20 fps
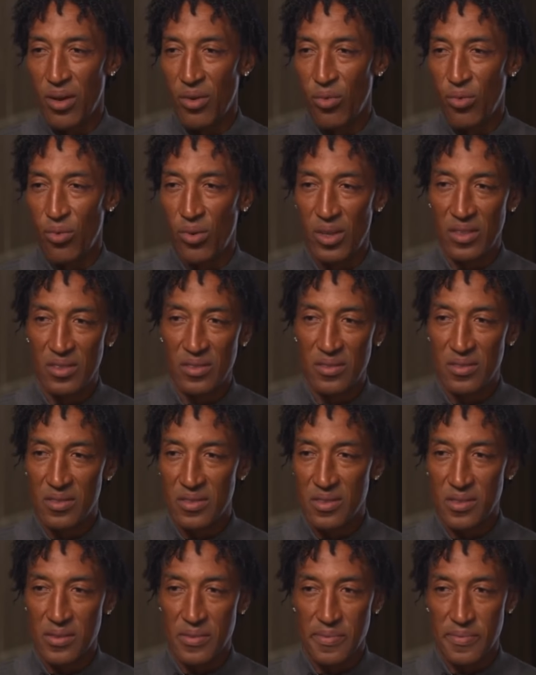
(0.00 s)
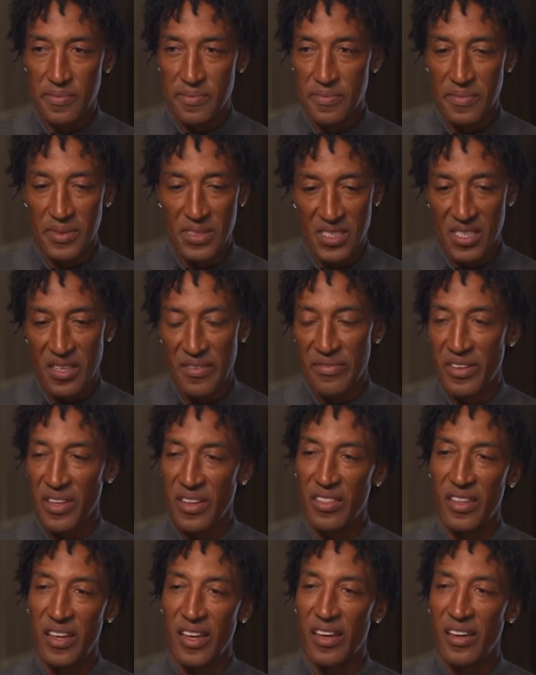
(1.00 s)
as he played an instrumental role in
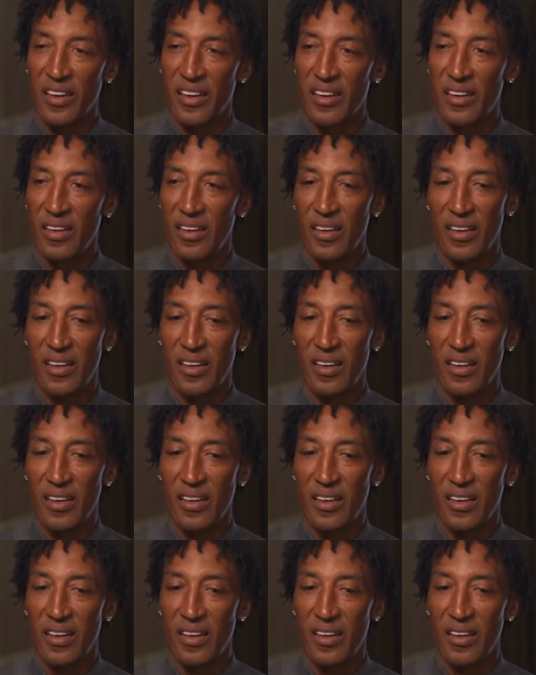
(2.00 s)
all 6 of the